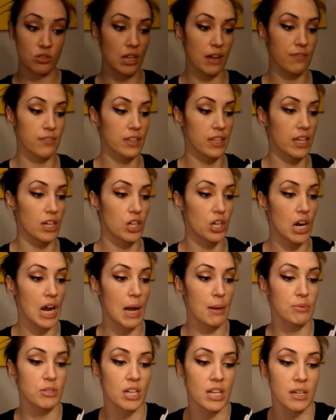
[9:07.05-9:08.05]
definitely a good
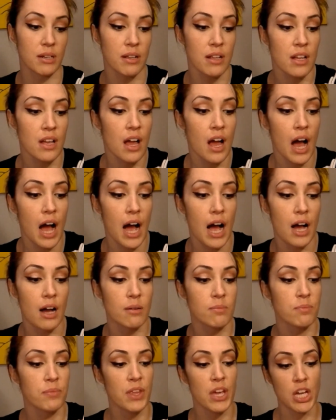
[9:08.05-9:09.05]
option.
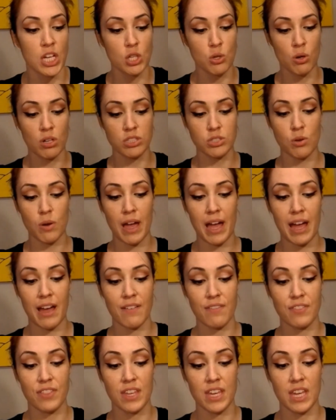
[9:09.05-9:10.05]
You also
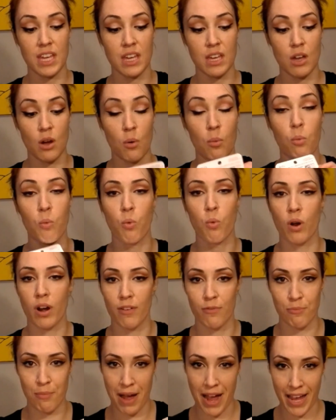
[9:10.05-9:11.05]
have one
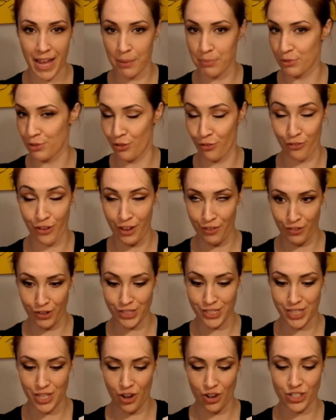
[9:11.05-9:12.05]
of my absolute favorites,
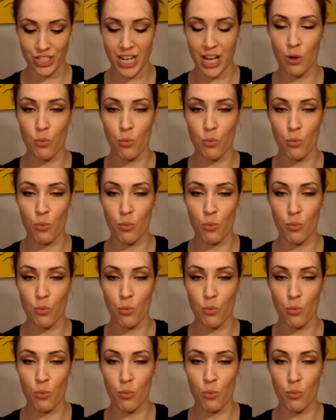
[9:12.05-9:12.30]
the Ardell